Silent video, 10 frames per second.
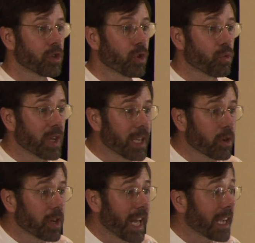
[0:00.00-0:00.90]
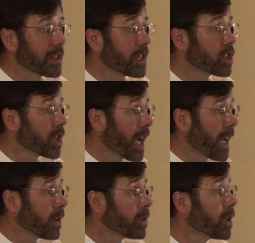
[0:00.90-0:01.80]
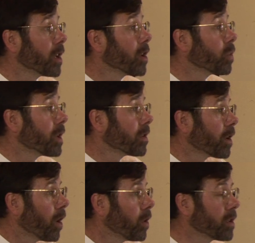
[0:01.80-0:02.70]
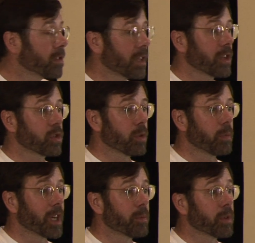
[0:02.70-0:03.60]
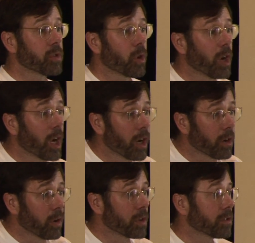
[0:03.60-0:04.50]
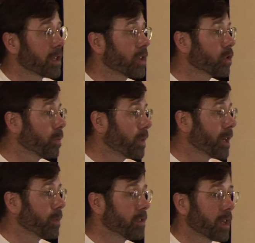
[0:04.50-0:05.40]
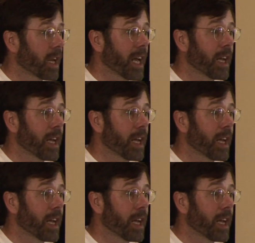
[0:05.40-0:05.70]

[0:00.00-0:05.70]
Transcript: to reconnect that child with his own essential purpose or her own essential purpose in